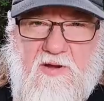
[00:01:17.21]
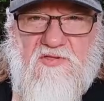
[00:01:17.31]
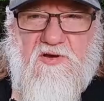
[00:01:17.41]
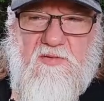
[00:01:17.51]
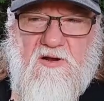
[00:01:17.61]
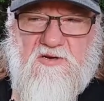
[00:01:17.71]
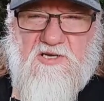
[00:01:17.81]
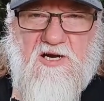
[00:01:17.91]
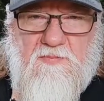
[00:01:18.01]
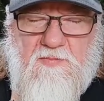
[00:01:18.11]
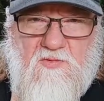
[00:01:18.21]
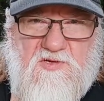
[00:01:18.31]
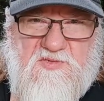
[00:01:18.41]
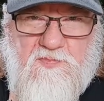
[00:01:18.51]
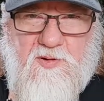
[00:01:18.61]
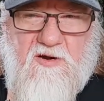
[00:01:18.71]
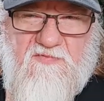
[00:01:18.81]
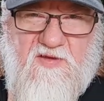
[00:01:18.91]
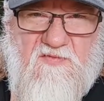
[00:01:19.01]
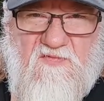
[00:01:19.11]
3 meter tarp was
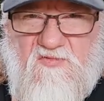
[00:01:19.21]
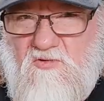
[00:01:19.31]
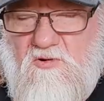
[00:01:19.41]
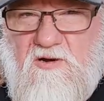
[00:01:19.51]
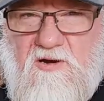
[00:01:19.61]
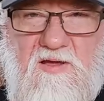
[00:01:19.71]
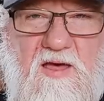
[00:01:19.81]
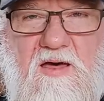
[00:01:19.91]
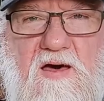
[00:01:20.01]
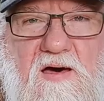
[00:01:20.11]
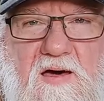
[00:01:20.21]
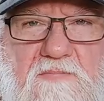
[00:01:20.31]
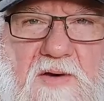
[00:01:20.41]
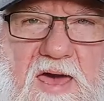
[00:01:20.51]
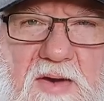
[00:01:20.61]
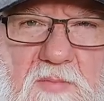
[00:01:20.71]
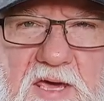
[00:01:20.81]
perfect for my hammock